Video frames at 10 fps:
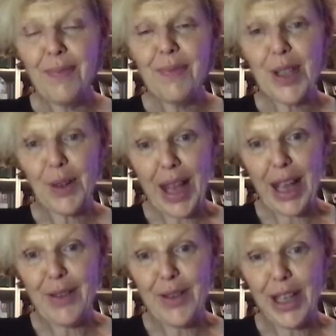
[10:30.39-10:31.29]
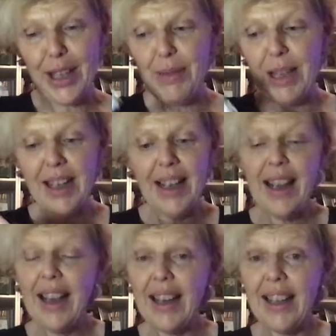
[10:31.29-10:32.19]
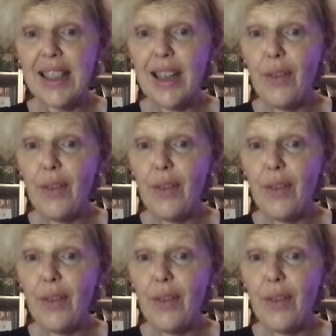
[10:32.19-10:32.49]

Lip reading: So thank you, Jelly Bean. And you see,